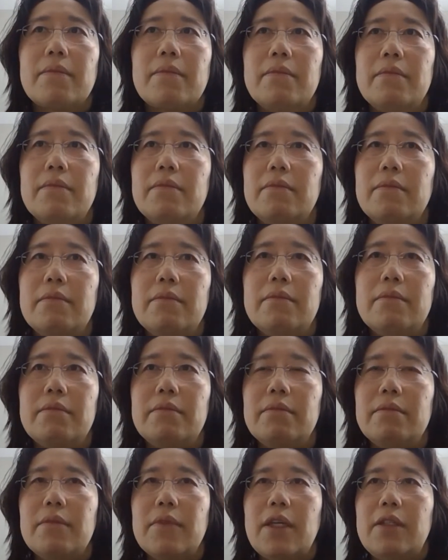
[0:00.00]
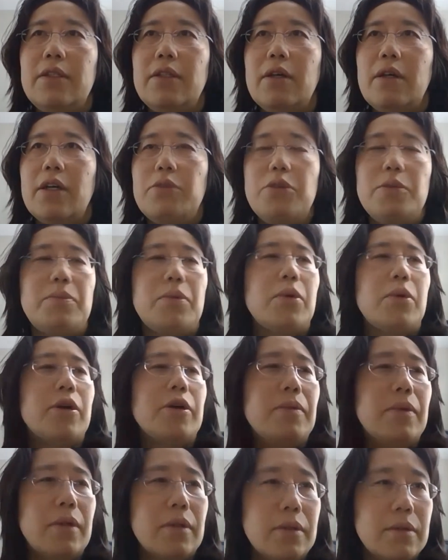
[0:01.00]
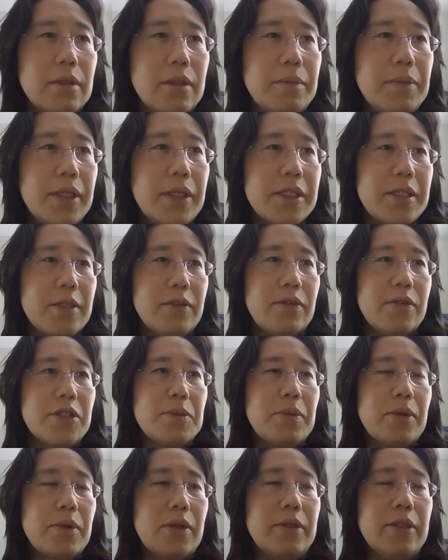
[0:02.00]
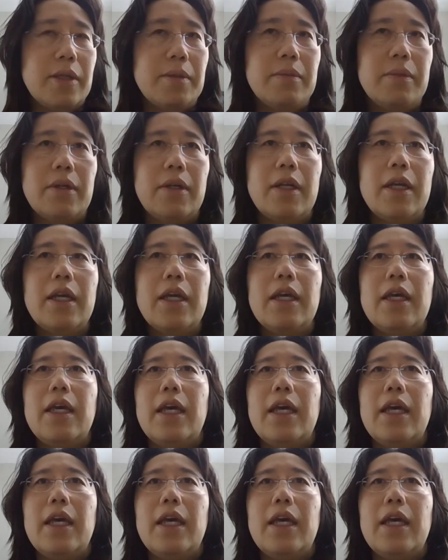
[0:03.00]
reportable because of a small number.